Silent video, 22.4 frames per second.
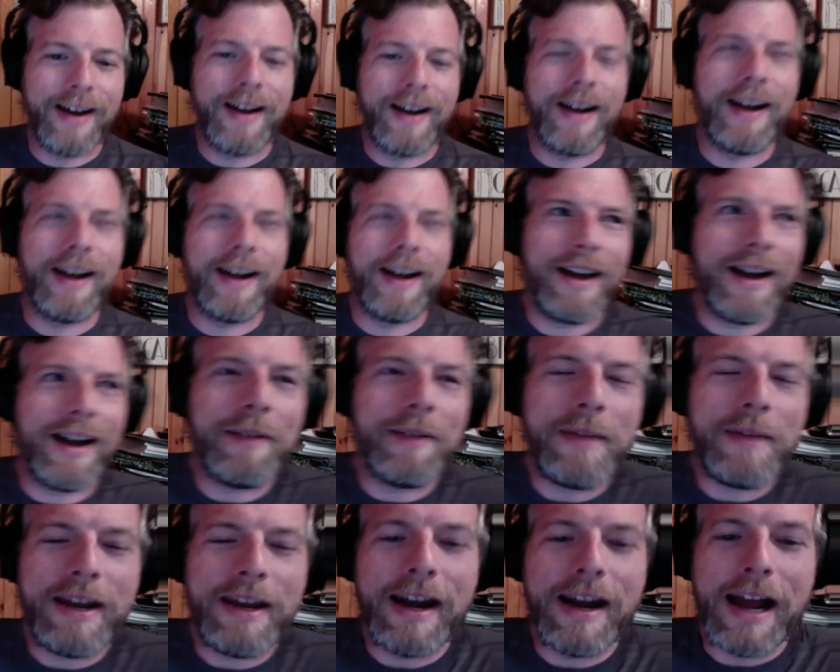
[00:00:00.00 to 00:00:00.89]
I
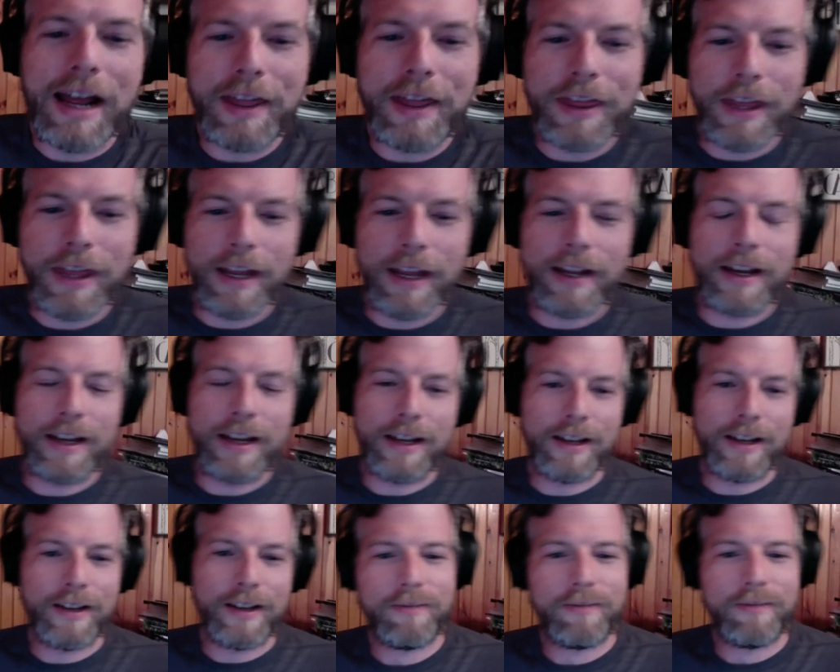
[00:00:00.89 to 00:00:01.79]
mean, I
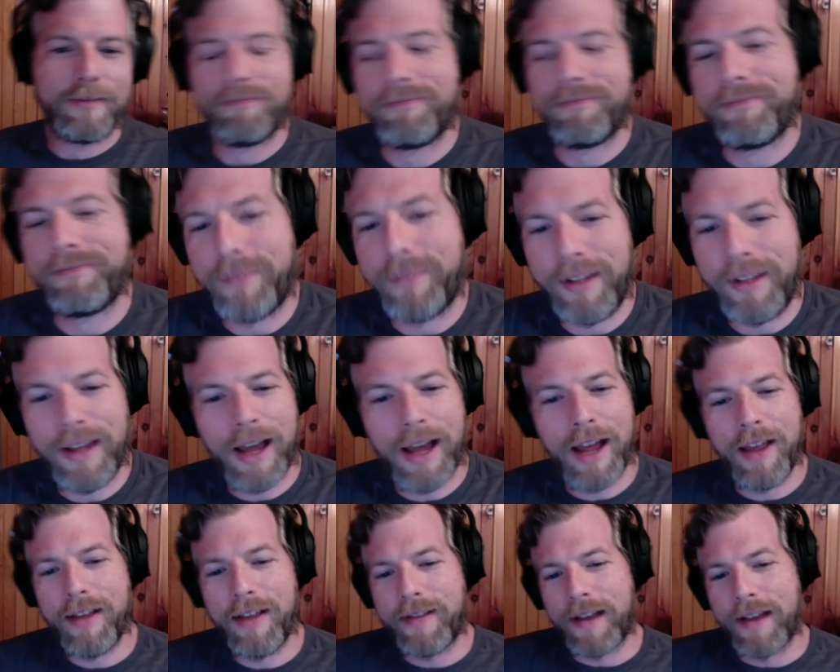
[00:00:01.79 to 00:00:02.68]
think
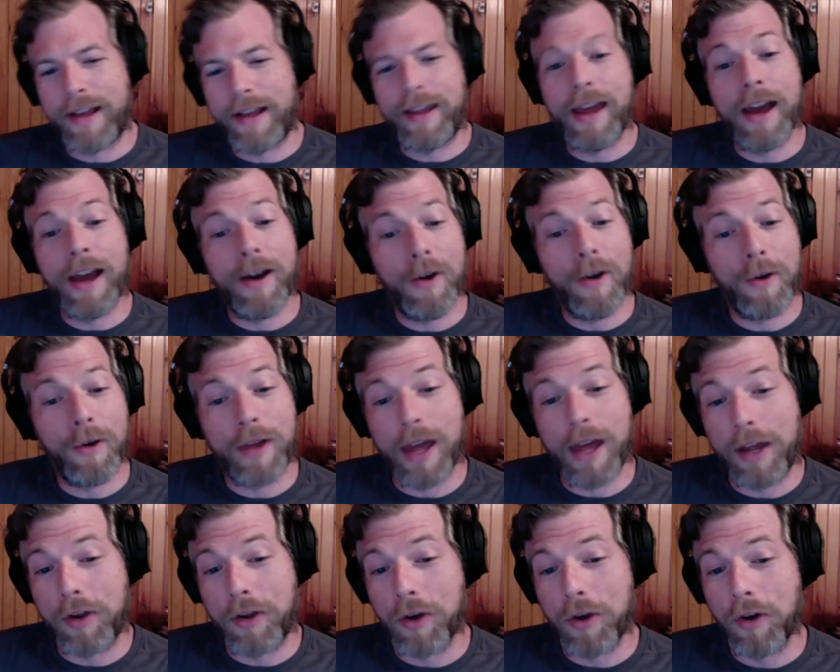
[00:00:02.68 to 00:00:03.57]
it's like, yeah,
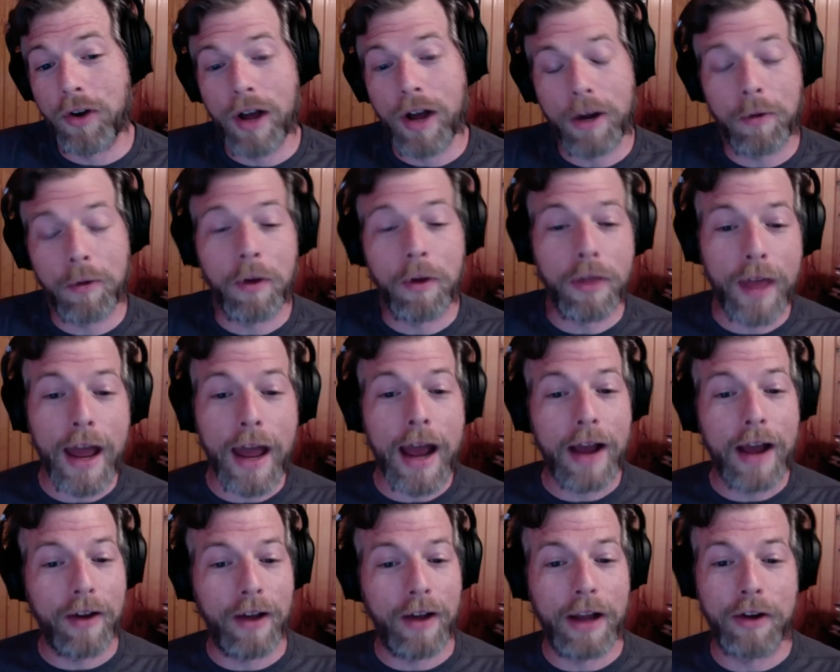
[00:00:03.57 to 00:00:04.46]
okay, good luck with
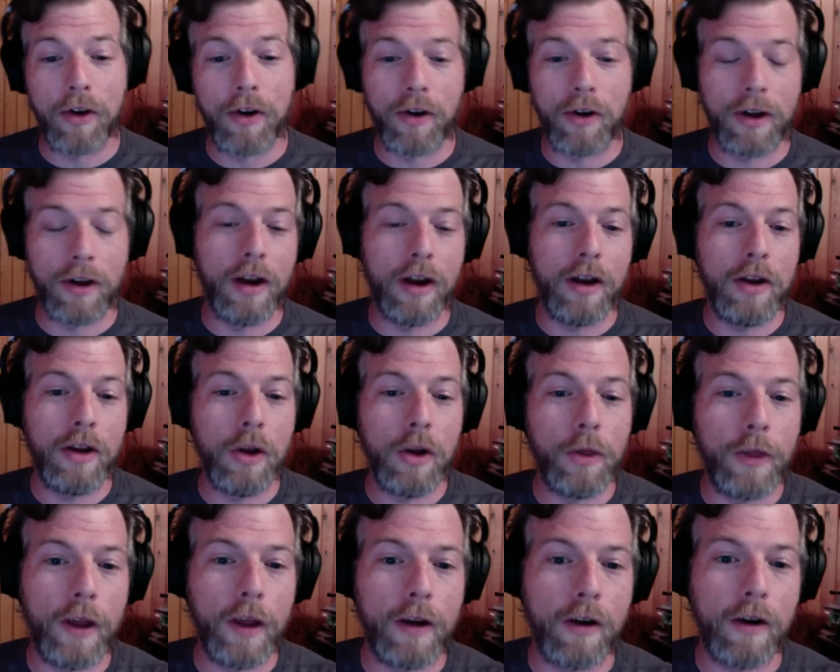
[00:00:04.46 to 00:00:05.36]
that. Like, you
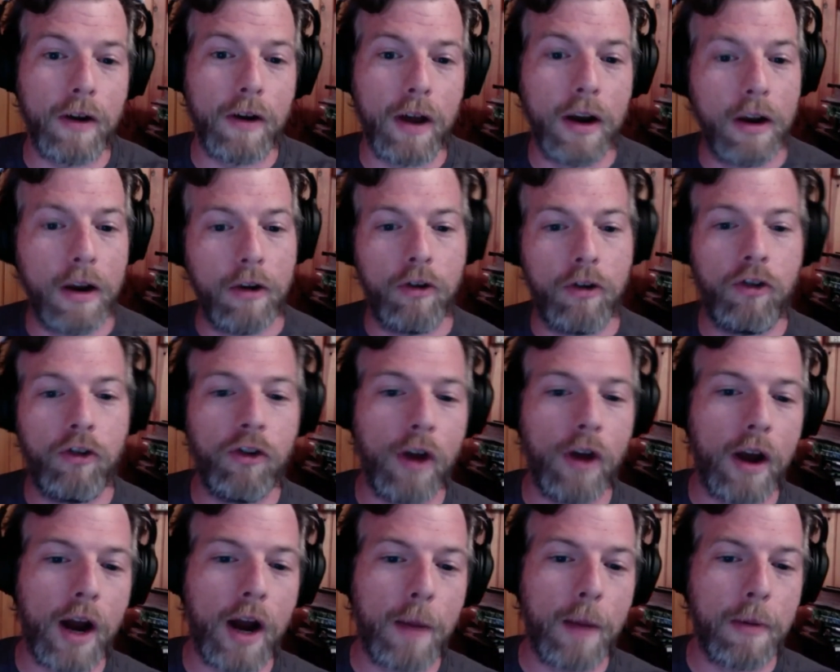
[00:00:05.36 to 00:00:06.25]
think you're gonna
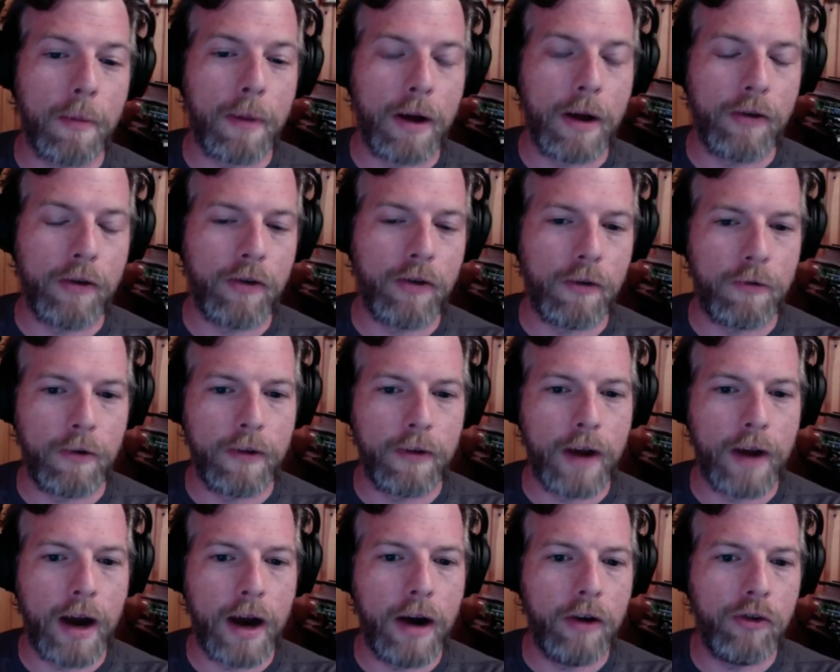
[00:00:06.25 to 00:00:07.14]
shut up a bunch of
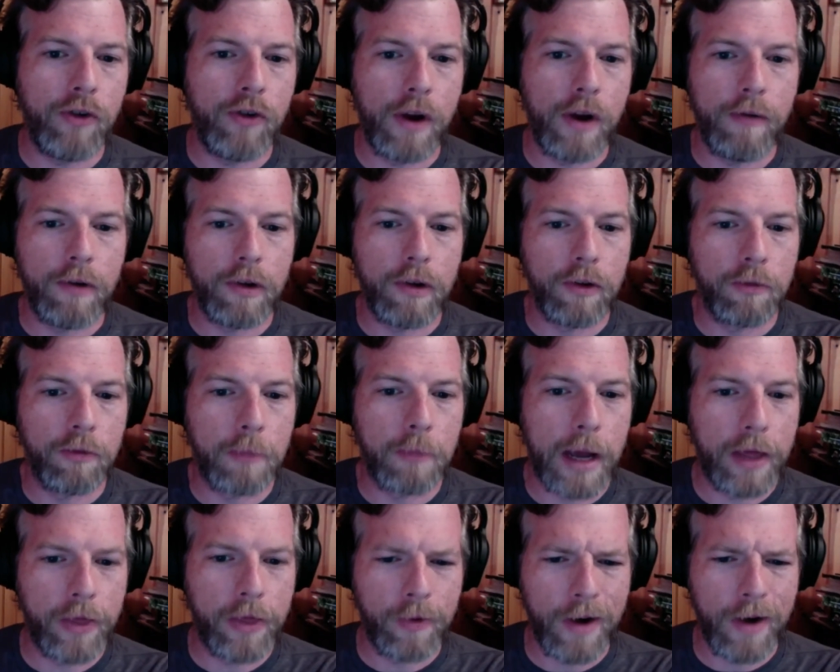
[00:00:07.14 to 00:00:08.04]
retired generals
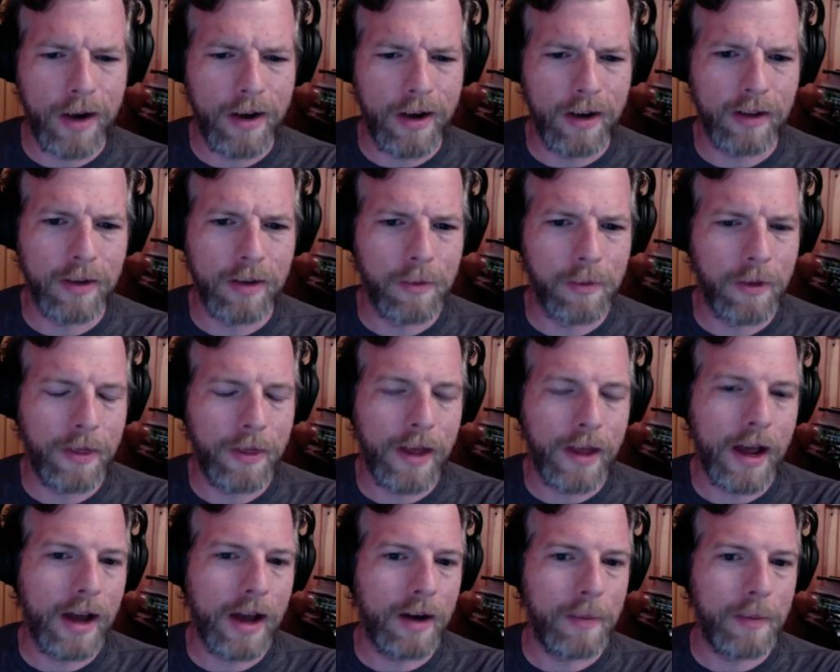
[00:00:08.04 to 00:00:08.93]
by threatening them with
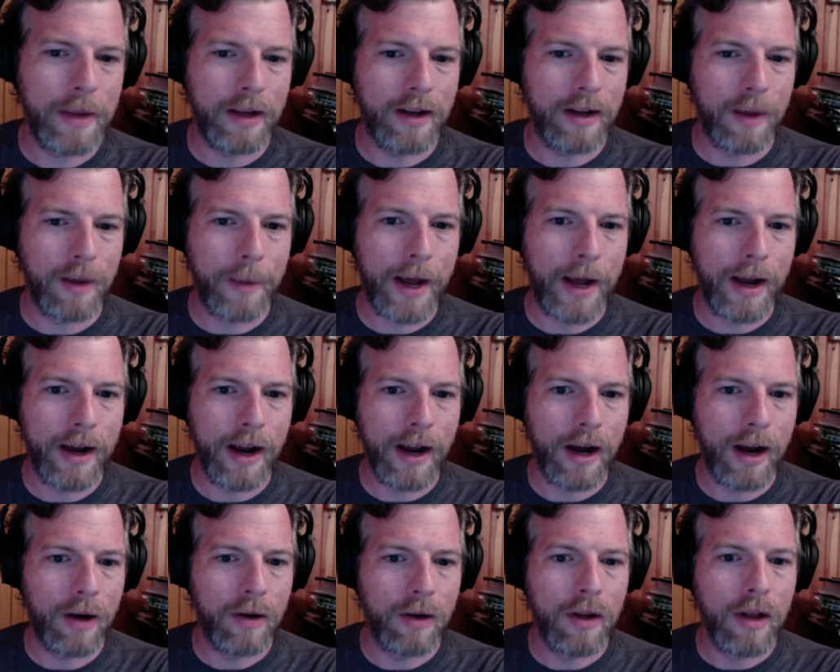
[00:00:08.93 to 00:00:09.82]
that? I mean, come on
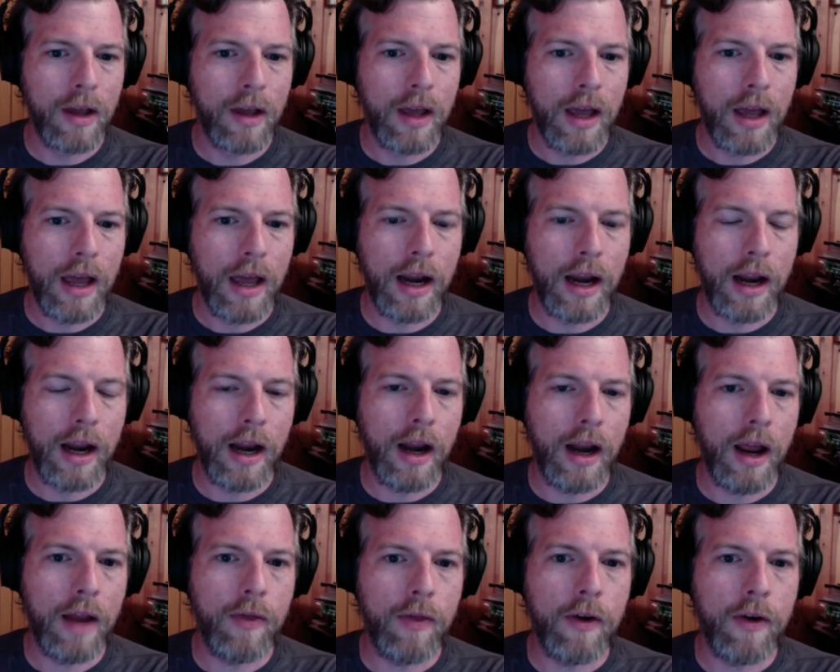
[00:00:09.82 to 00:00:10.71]
now.
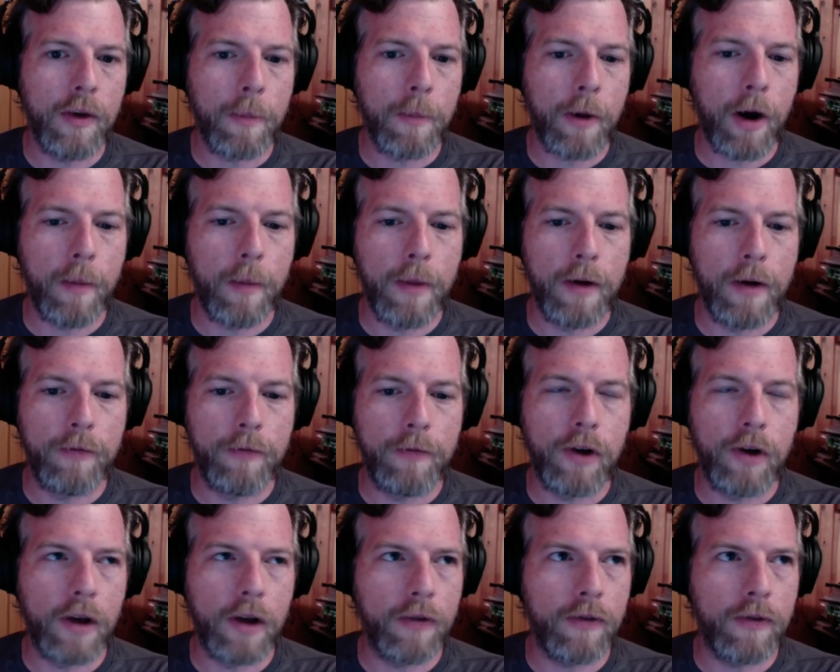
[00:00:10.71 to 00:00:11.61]
And the Department of
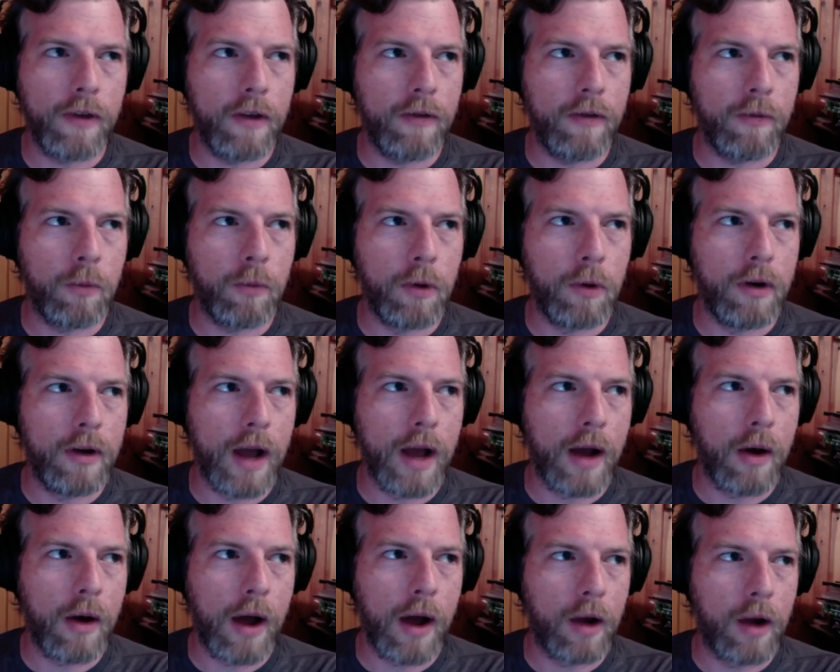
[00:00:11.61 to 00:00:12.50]
Justice would
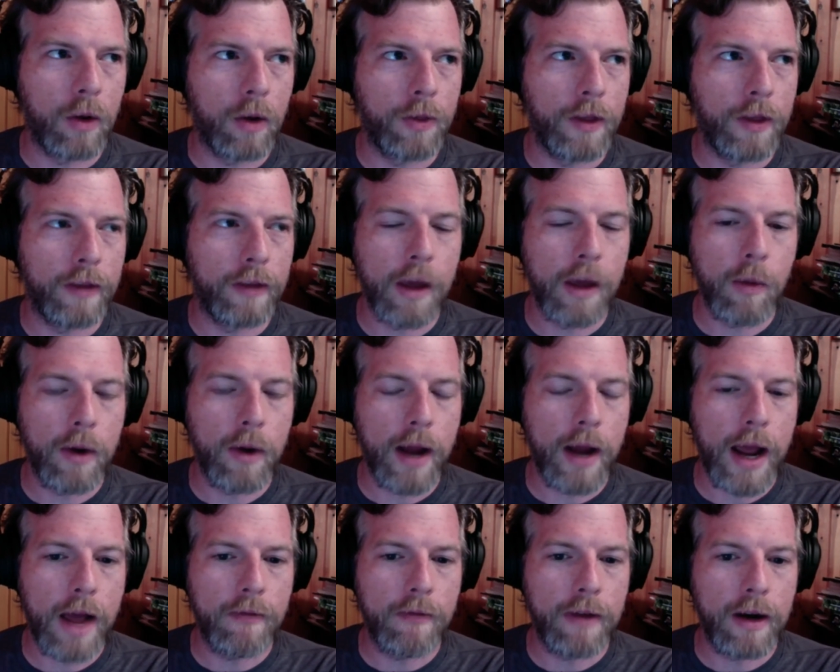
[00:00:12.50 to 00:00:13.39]
not. I don't think they would
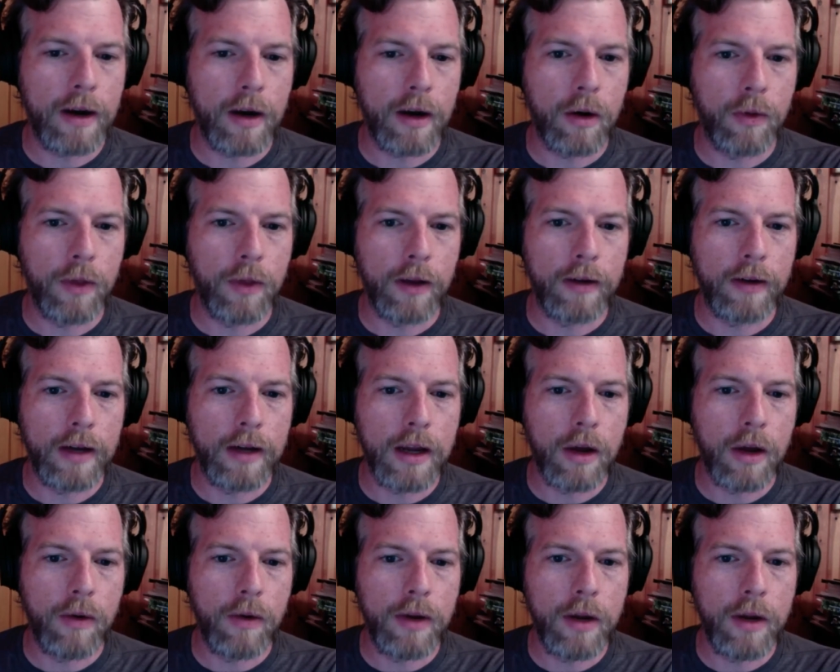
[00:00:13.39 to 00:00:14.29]
have it. I don't think
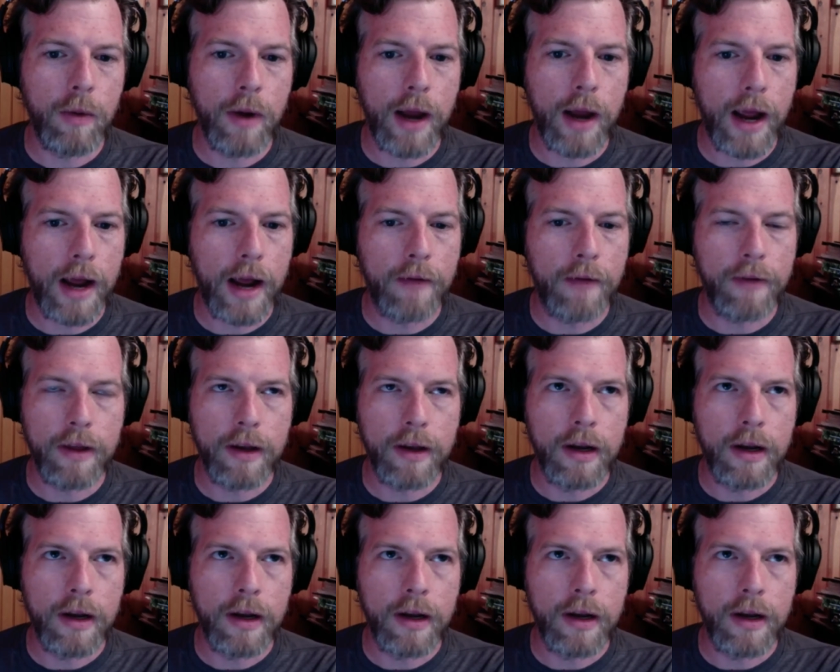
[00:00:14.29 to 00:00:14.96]
DOD would have it.